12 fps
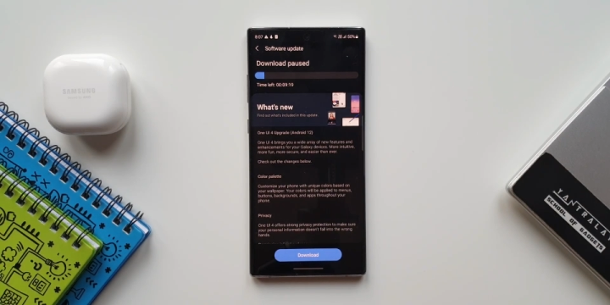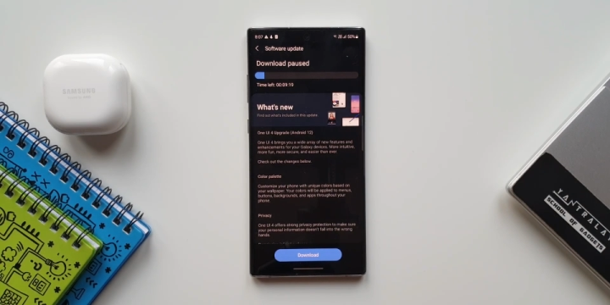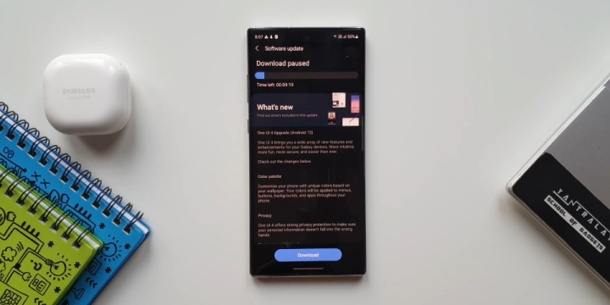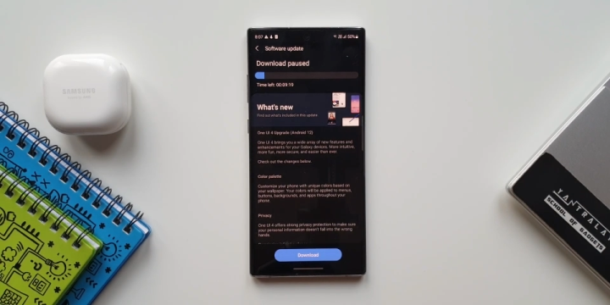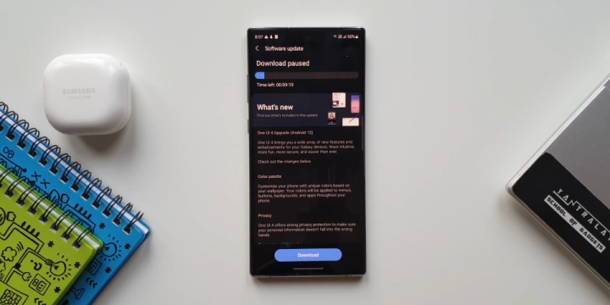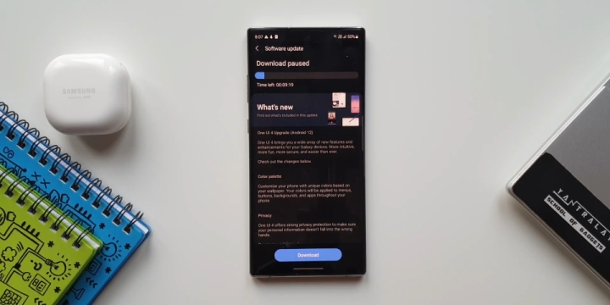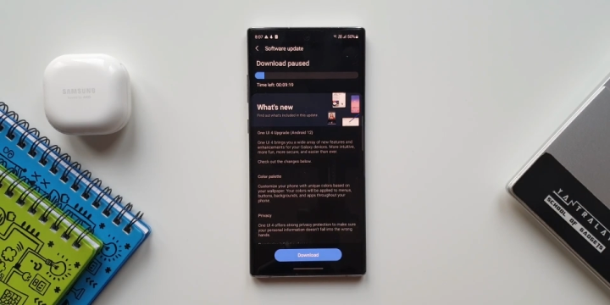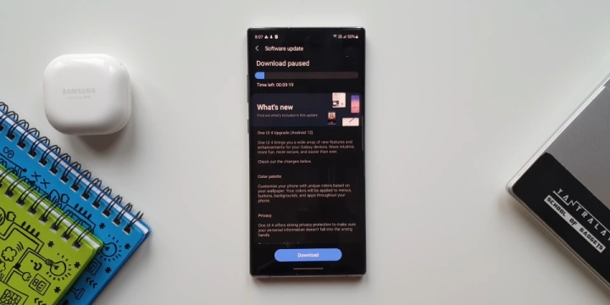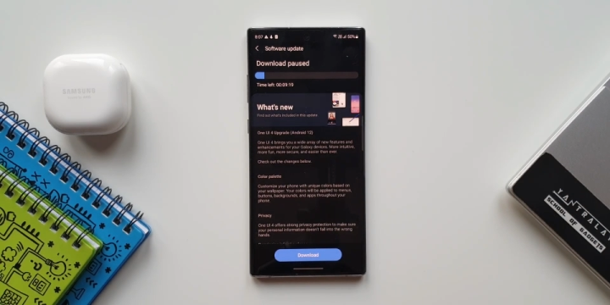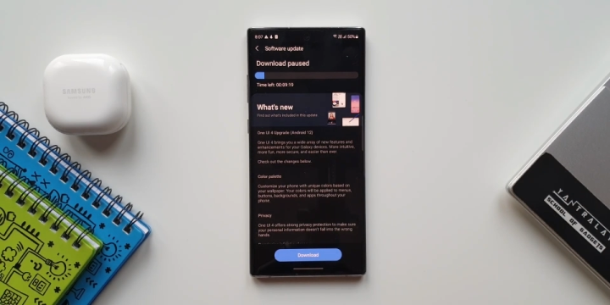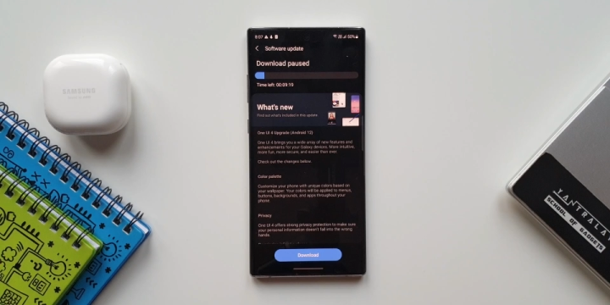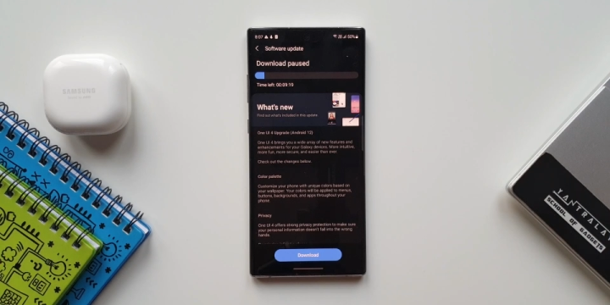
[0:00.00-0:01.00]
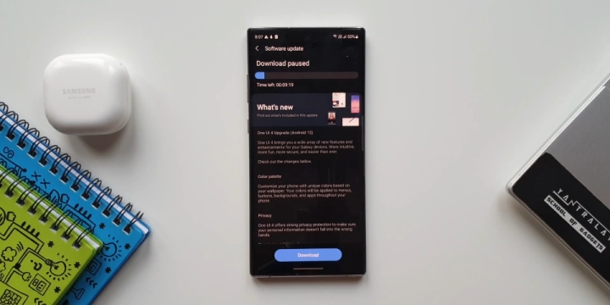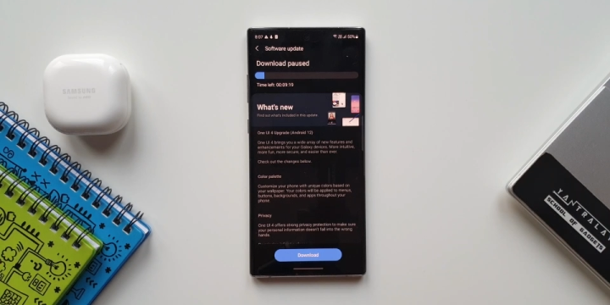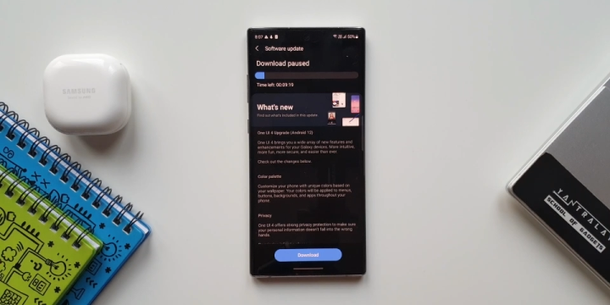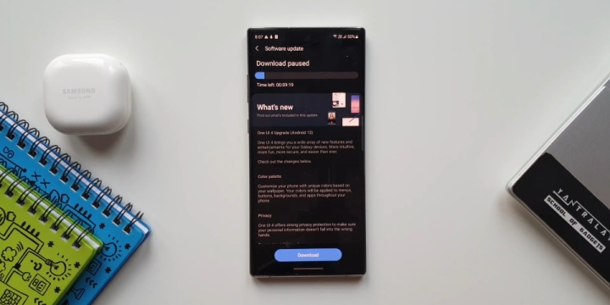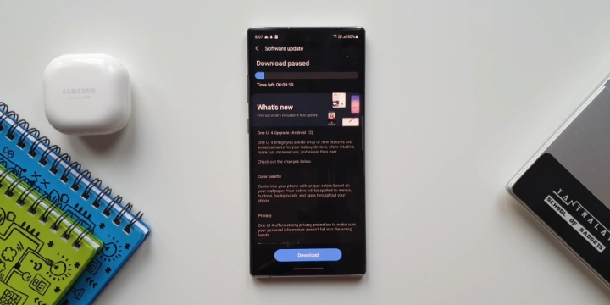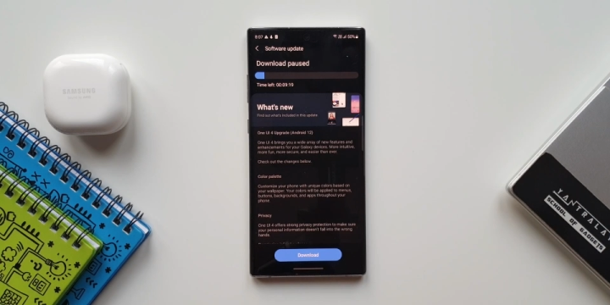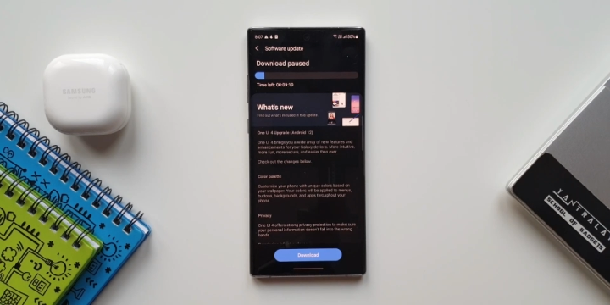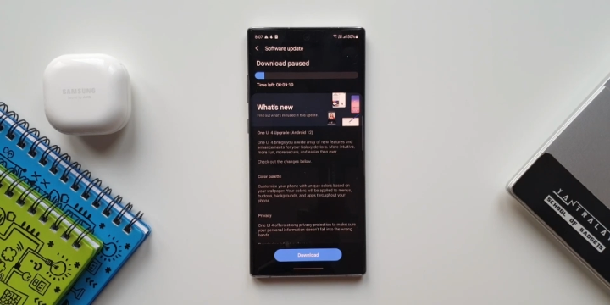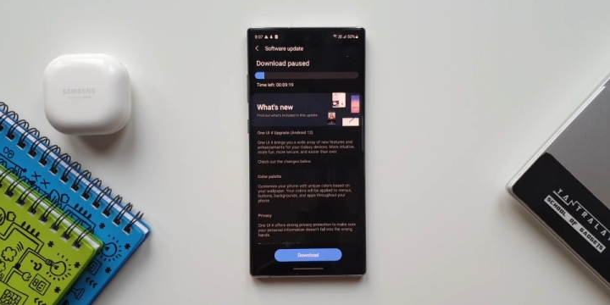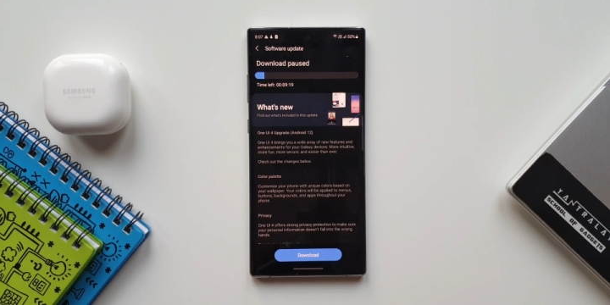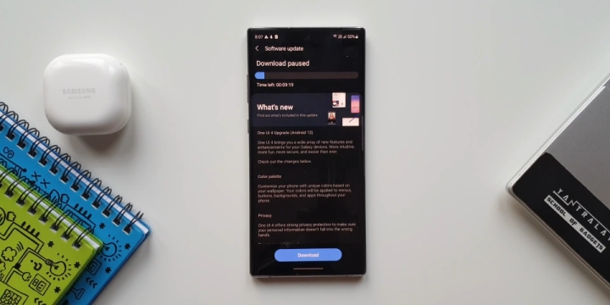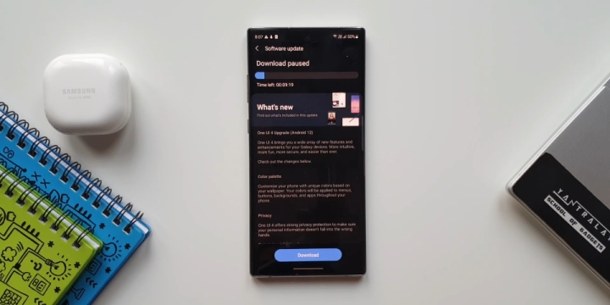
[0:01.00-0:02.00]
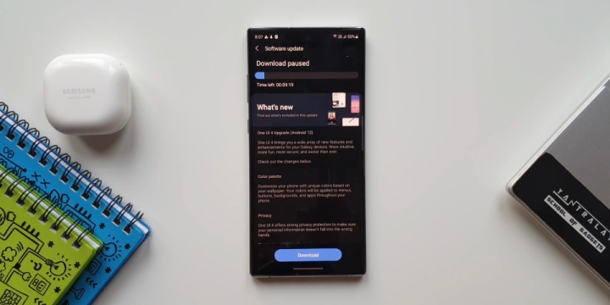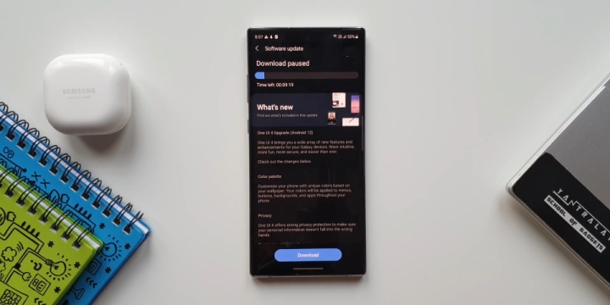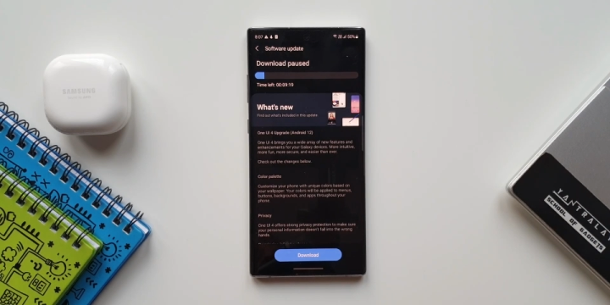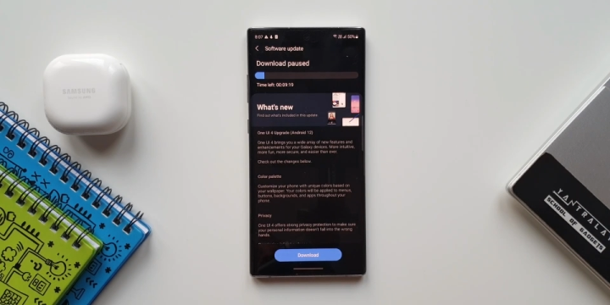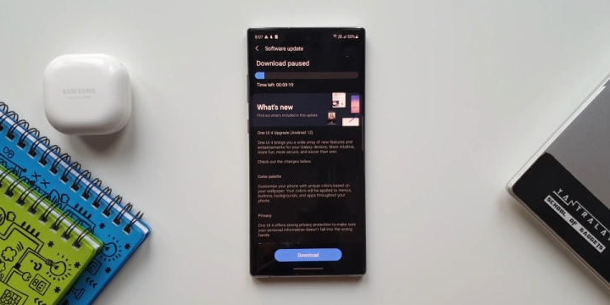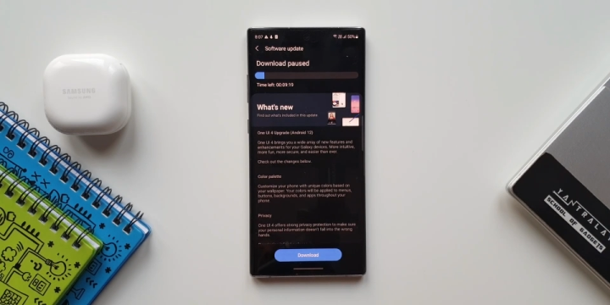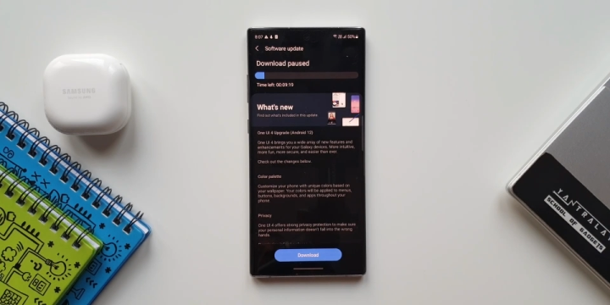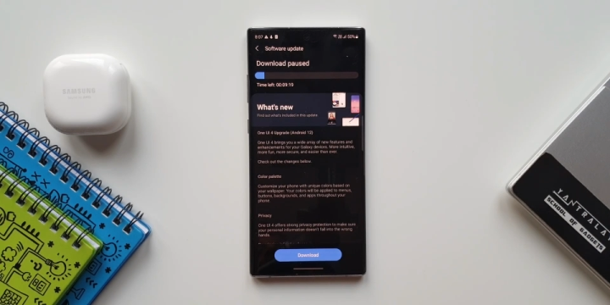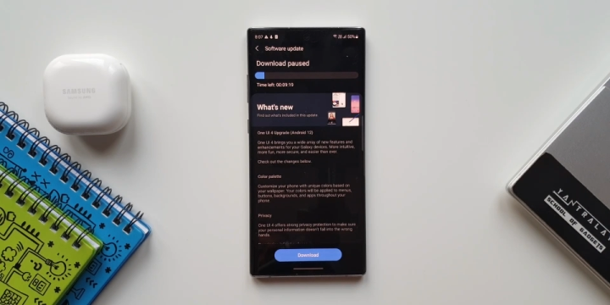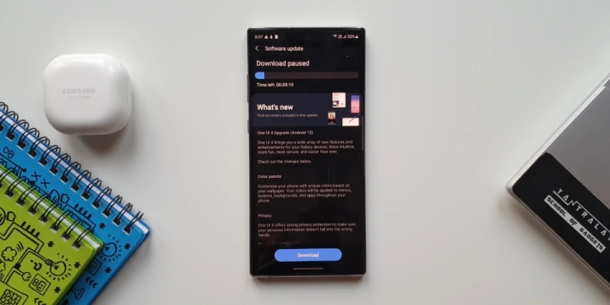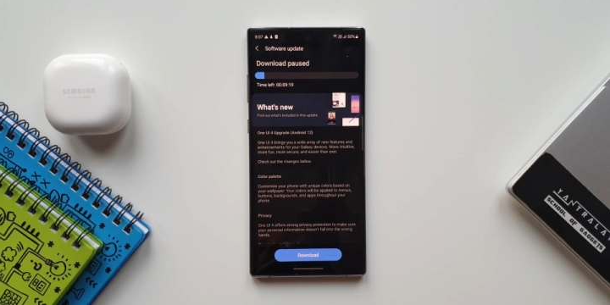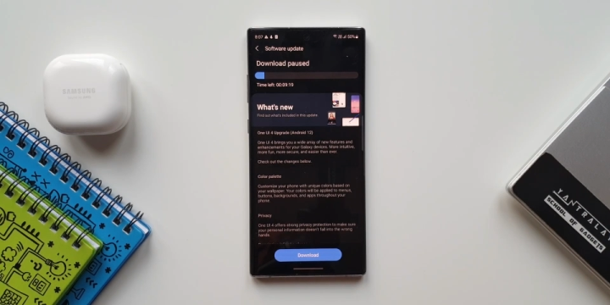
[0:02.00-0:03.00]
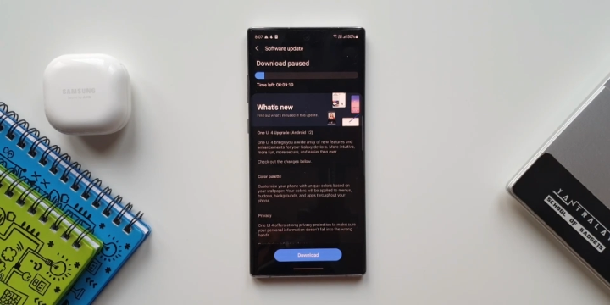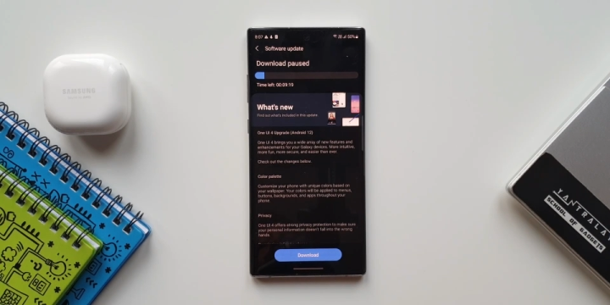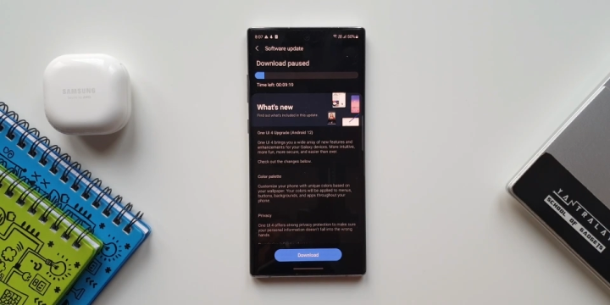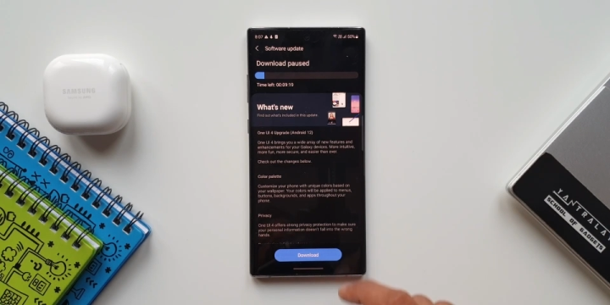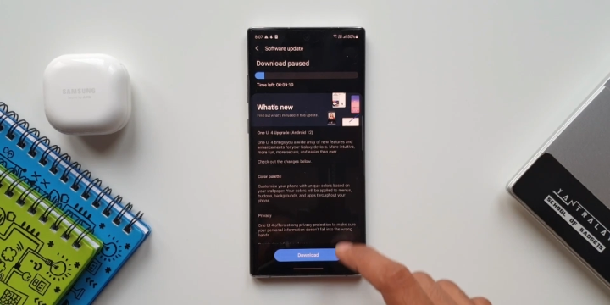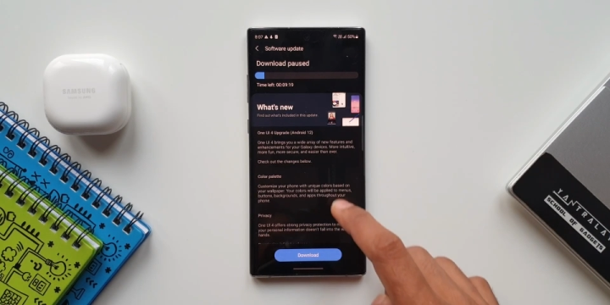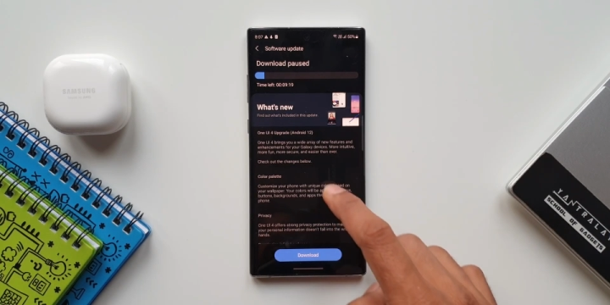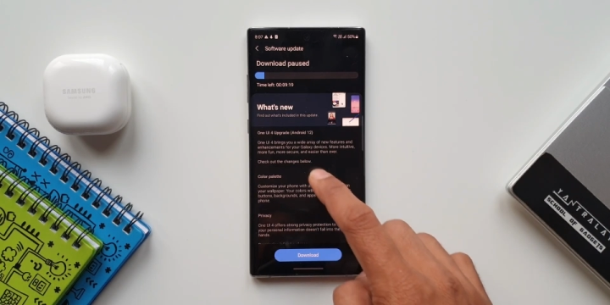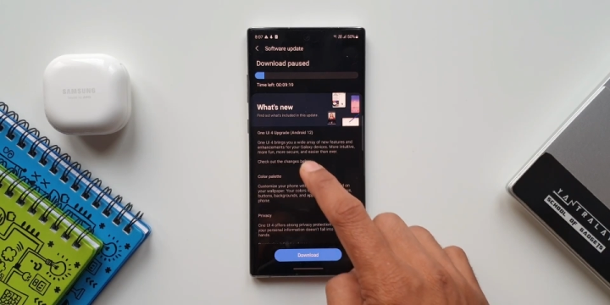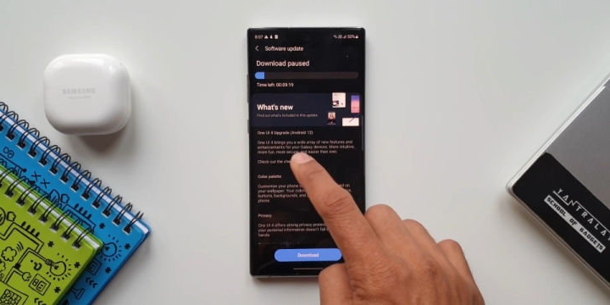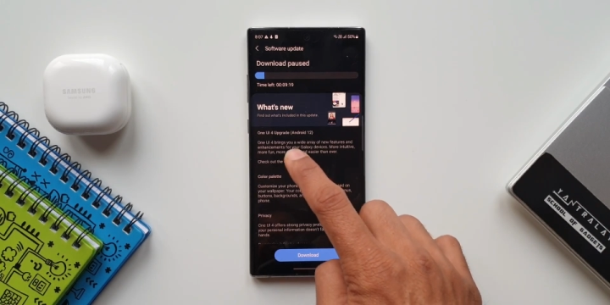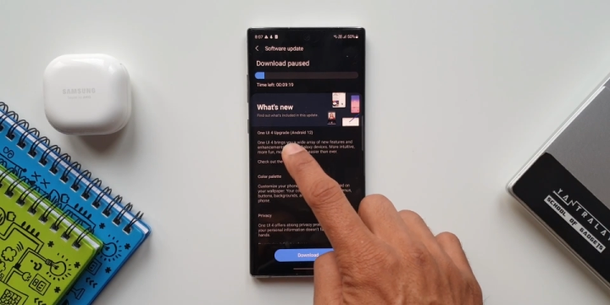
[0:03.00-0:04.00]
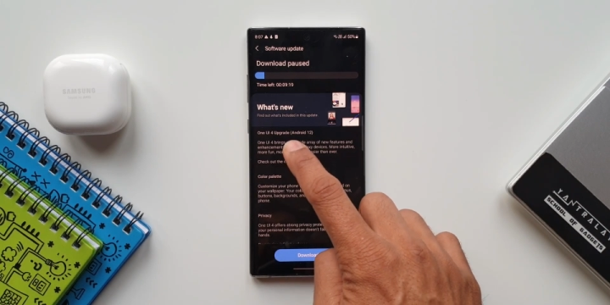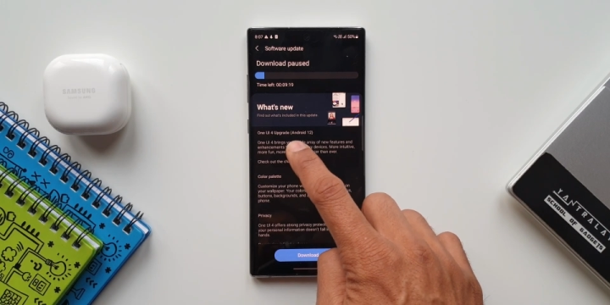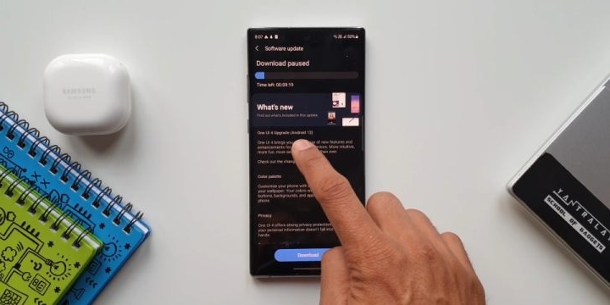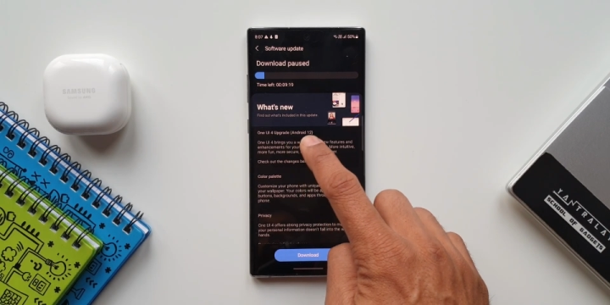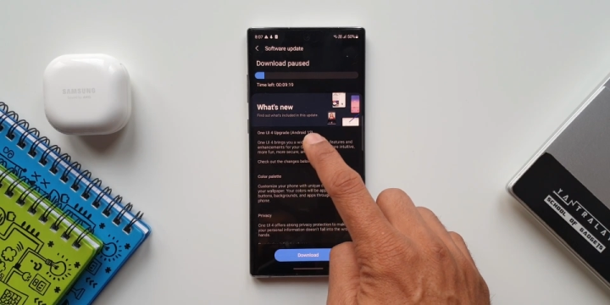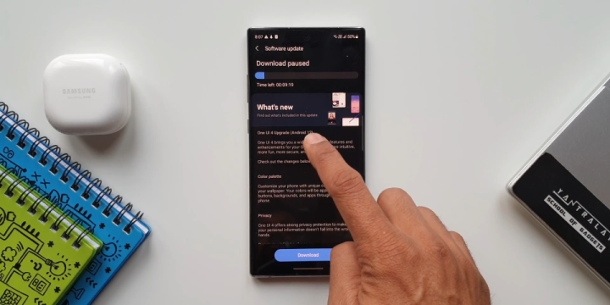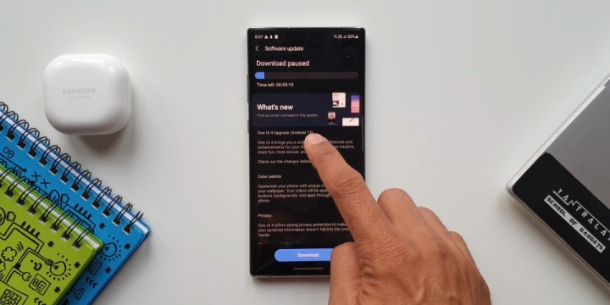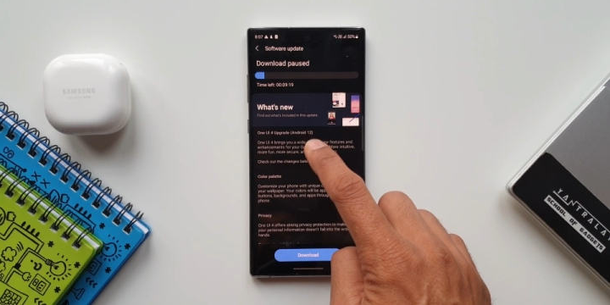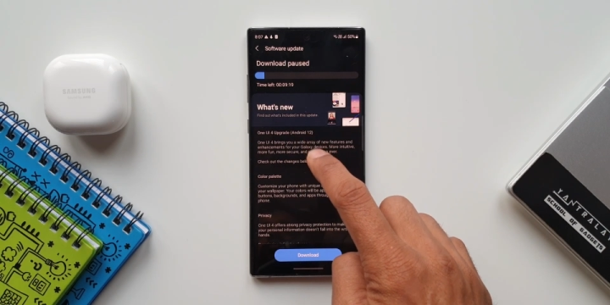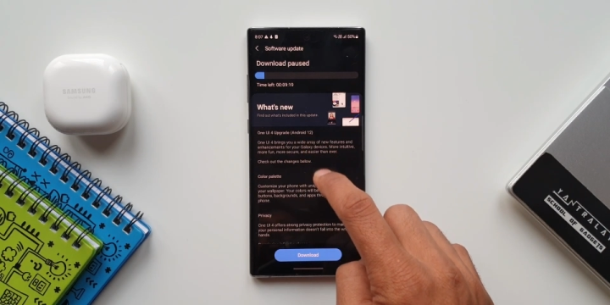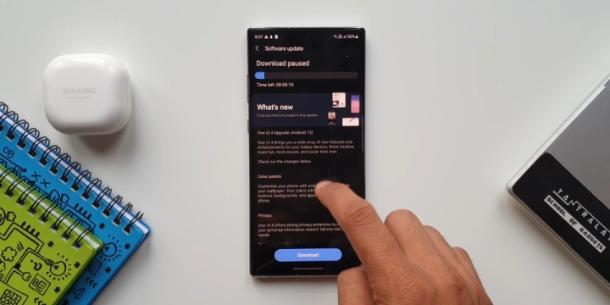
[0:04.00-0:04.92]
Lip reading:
Nobody's mouth can be seen.